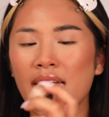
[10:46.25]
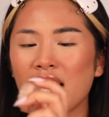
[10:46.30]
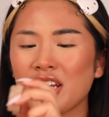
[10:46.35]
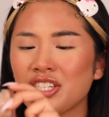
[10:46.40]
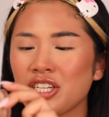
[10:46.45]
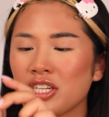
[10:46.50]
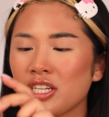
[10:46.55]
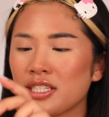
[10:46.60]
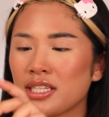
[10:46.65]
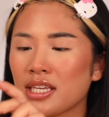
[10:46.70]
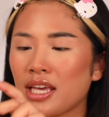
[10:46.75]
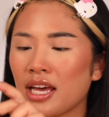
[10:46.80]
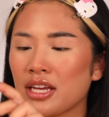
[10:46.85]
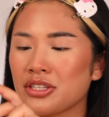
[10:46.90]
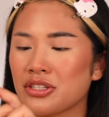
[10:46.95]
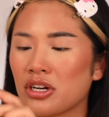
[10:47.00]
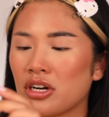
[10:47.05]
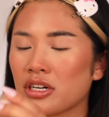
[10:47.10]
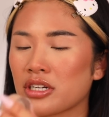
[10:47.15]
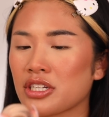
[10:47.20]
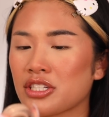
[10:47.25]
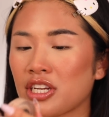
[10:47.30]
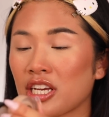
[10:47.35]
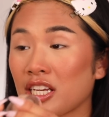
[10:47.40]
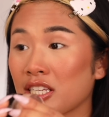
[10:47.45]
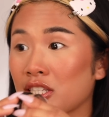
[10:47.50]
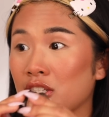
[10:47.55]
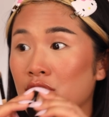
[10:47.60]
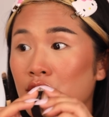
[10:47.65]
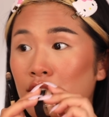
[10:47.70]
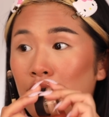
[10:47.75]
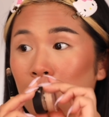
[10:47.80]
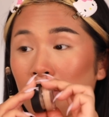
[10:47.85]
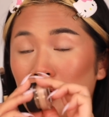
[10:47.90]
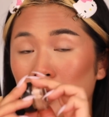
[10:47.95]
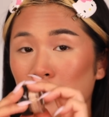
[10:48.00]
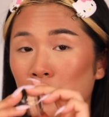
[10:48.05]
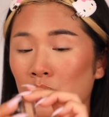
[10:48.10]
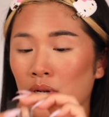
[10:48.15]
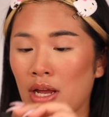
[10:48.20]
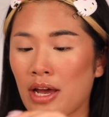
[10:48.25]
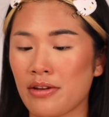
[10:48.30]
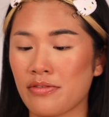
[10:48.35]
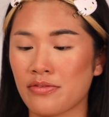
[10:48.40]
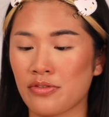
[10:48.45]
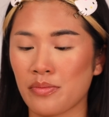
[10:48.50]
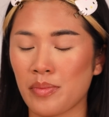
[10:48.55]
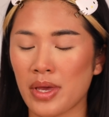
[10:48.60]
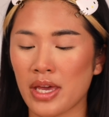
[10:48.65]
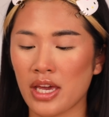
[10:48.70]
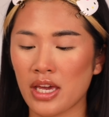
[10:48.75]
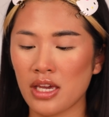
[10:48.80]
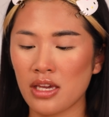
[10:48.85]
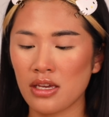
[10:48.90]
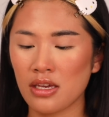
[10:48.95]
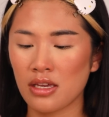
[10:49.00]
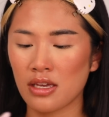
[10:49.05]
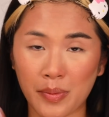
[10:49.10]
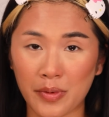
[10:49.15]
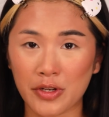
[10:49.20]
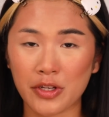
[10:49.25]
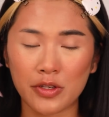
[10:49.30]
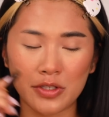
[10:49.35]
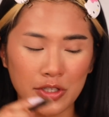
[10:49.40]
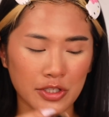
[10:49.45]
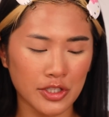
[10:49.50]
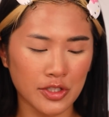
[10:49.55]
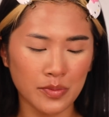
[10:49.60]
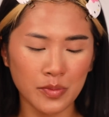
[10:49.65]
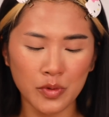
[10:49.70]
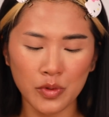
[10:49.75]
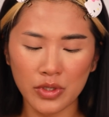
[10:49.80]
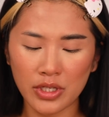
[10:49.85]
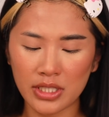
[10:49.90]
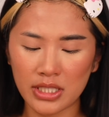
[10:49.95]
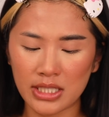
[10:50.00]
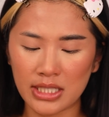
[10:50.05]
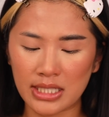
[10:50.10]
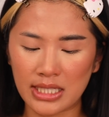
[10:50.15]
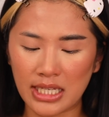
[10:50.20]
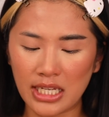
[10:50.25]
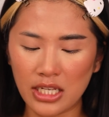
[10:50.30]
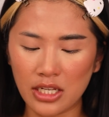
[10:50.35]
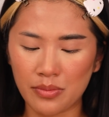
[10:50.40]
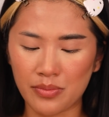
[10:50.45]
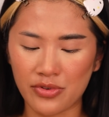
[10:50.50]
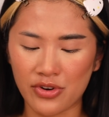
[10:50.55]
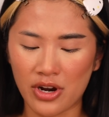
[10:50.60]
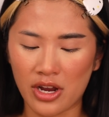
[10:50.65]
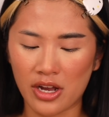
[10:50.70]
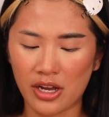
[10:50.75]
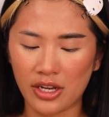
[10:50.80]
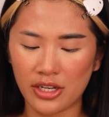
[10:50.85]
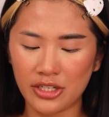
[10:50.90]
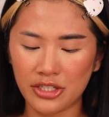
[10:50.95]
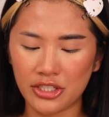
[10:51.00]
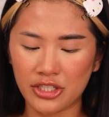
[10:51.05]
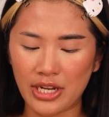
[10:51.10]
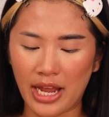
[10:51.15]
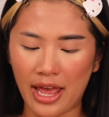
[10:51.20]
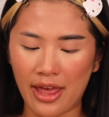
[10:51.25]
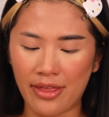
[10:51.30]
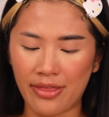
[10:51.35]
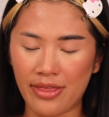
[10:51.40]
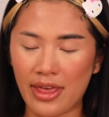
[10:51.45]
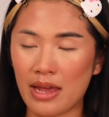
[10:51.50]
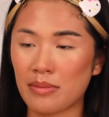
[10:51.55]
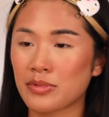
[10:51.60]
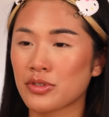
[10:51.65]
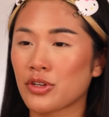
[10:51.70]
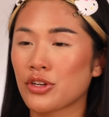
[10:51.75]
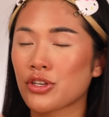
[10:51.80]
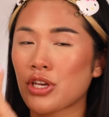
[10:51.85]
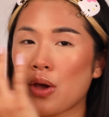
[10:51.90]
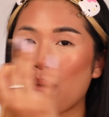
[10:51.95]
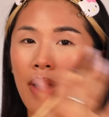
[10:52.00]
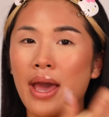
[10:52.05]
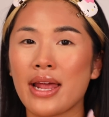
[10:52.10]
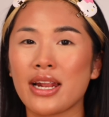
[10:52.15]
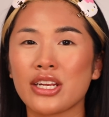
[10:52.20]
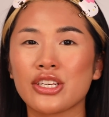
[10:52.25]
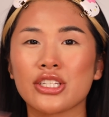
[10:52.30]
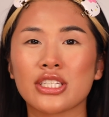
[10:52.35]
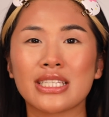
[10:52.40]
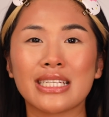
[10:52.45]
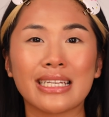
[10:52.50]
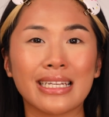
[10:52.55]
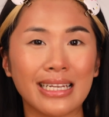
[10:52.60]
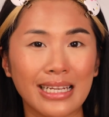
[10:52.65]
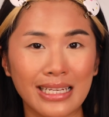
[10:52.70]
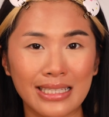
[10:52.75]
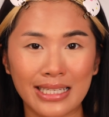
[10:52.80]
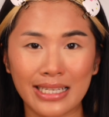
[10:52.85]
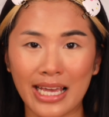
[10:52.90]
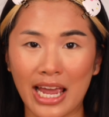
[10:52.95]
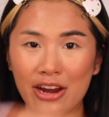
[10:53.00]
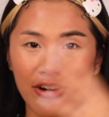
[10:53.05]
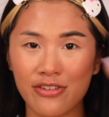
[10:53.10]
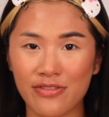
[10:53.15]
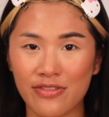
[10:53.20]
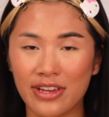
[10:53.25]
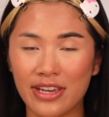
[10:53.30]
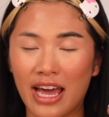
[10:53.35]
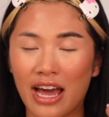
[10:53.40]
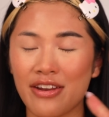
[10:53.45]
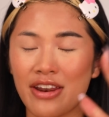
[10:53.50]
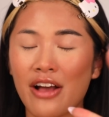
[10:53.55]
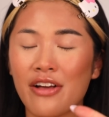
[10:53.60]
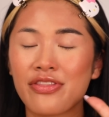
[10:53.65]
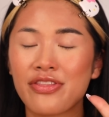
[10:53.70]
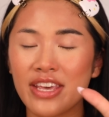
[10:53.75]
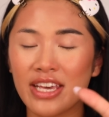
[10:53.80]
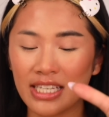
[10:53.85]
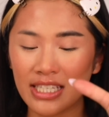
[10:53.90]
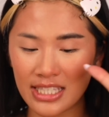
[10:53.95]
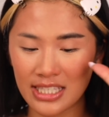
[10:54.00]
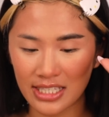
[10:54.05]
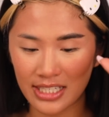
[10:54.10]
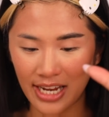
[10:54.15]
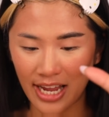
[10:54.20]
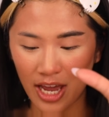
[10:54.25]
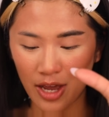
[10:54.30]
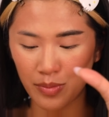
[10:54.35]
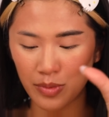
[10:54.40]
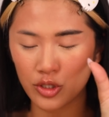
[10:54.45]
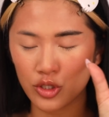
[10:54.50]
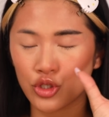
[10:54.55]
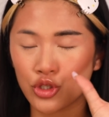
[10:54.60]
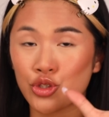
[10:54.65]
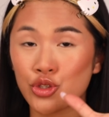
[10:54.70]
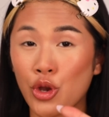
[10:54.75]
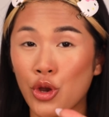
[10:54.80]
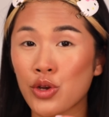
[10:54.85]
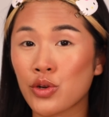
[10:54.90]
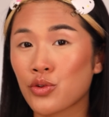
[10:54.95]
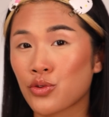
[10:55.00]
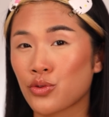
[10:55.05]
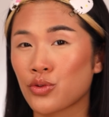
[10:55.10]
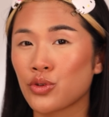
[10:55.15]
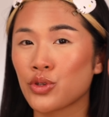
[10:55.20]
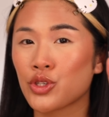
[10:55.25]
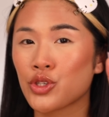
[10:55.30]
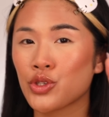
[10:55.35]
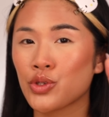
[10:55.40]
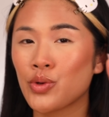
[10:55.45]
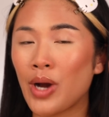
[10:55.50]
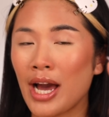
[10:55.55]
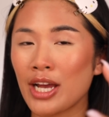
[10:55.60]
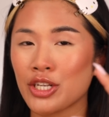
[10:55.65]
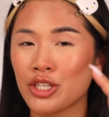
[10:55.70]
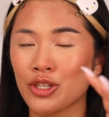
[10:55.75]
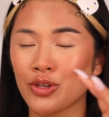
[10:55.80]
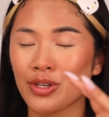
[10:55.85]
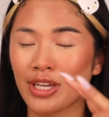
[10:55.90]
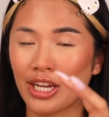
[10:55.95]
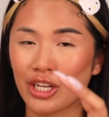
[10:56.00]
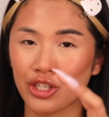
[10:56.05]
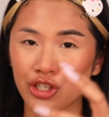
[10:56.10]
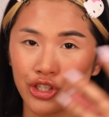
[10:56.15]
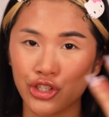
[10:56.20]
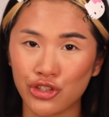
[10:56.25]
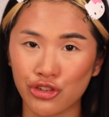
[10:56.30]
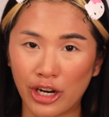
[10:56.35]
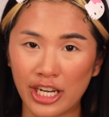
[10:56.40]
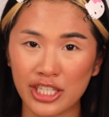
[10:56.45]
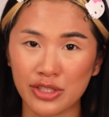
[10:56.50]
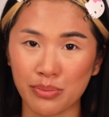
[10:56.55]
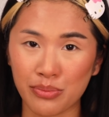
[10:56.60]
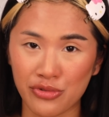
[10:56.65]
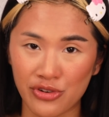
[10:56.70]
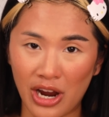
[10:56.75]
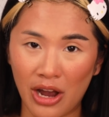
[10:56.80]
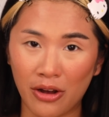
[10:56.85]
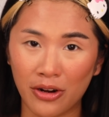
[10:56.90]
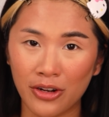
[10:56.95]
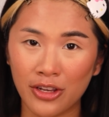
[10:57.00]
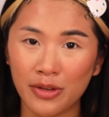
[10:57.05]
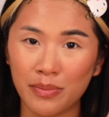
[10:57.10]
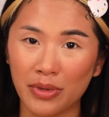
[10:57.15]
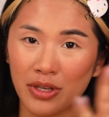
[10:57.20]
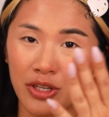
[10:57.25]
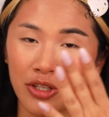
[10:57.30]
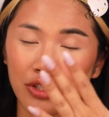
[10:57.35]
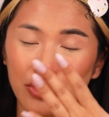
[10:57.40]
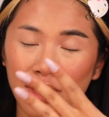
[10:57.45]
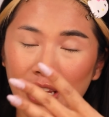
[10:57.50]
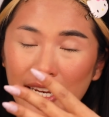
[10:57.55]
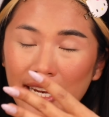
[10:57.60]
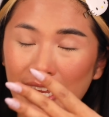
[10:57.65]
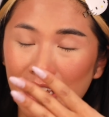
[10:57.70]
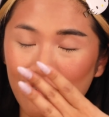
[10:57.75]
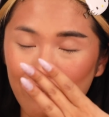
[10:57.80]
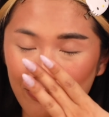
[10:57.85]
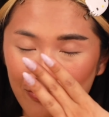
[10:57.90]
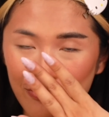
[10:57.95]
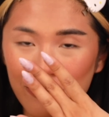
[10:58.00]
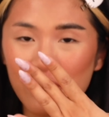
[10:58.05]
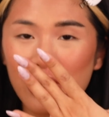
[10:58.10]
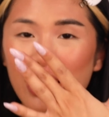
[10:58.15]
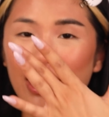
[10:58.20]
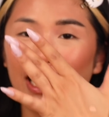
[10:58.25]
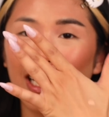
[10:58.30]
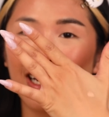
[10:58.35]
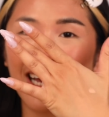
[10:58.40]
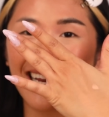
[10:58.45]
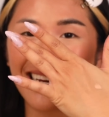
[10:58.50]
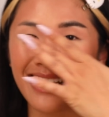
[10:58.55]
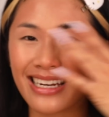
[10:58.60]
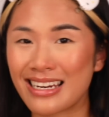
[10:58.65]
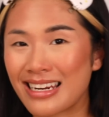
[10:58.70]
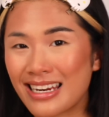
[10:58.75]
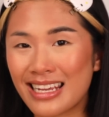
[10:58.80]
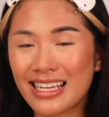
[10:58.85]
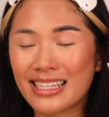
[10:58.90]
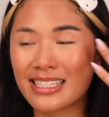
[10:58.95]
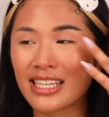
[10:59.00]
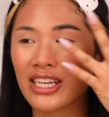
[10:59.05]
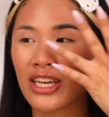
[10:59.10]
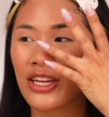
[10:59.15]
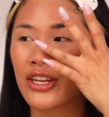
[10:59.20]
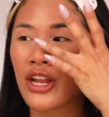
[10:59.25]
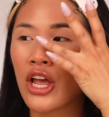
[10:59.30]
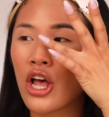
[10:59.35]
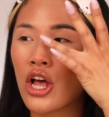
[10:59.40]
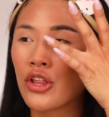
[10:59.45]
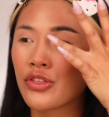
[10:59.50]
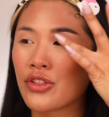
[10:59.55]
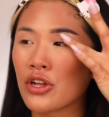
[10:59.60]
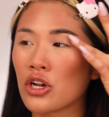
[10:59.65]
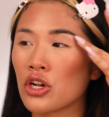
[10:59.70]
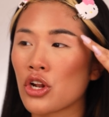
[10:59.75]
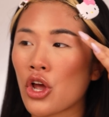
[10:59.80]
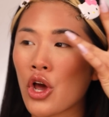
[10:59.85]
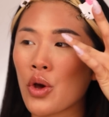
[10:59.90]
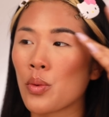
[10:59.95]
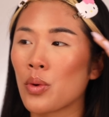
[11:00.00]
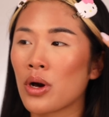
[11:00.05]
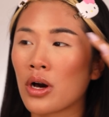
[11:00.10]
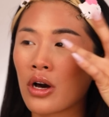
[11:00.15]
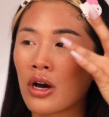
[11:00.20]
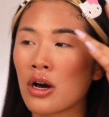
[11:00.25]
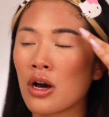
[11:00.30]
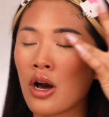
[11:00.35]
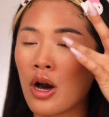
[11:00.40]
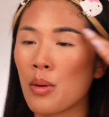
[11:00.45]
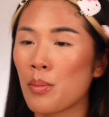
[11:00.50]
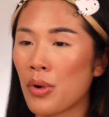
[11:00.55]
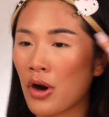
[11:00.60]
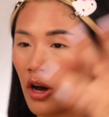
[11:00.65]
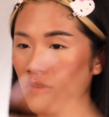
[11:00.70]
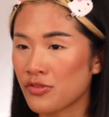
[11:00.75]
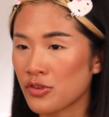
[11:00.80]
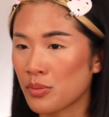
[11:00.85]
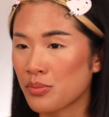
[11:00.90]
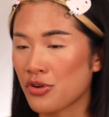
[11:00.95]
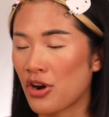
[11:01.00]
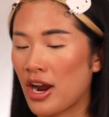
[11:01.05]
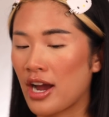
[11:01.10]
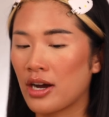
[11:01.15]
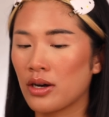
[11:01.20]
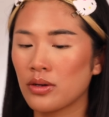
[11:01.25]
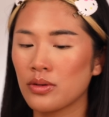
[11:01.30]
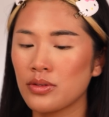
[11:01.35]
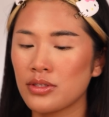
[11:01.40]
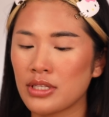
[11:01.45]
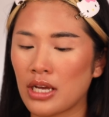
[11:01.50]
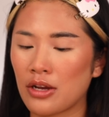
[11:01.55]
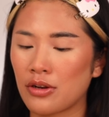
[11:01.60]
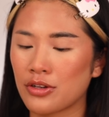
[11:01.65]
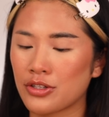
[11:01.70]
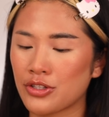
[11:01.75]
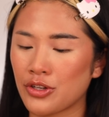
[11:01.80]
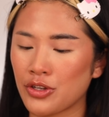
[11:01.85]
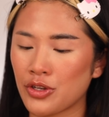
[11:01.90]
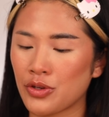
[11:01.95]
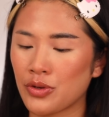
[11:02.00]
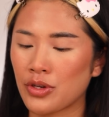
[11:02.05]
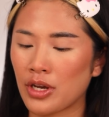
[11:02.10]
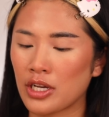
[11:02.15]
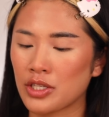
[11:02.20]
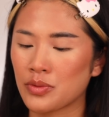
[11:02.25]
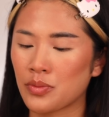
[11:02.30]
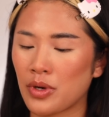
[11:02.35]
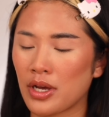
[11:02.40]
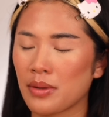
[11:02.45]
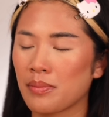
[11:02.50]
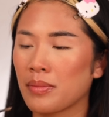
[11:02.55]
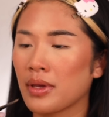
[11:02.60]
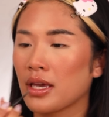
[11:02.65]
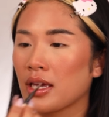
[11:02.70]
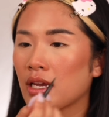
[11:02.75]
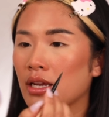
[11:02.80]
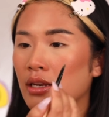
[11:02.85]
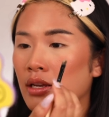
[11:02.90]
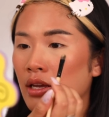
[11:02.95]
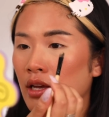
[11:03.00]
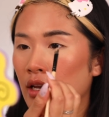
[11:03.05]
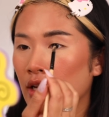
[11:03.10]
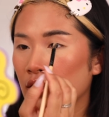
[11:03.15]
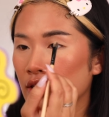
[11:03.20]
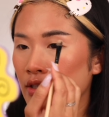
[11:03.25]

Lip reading: I actually need to get a darker shade because this is a bit too light for me. I'm going to use a small concealer brush and then I'm just going to go ahead and just kneading everything out. Now this step is so crucial at doing a straight brow look because you can really like neaten the lower part of your brows. I'll show you guys what I mean.